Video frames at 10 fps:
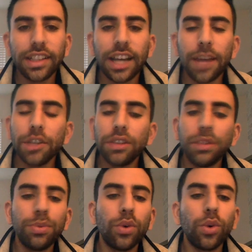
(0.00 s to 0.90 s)
Now, most
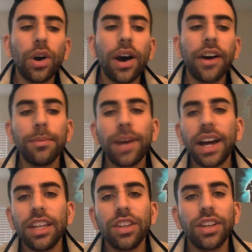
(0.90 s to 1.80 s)
people will go out and buy
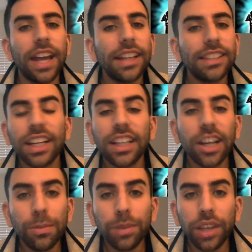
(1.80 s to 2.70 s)
either Hextech
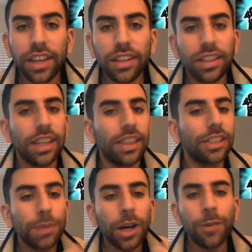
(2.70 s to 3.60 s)
Gunblade to get the
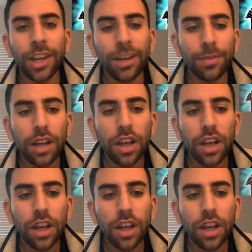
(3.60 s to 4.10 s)
spell vamp,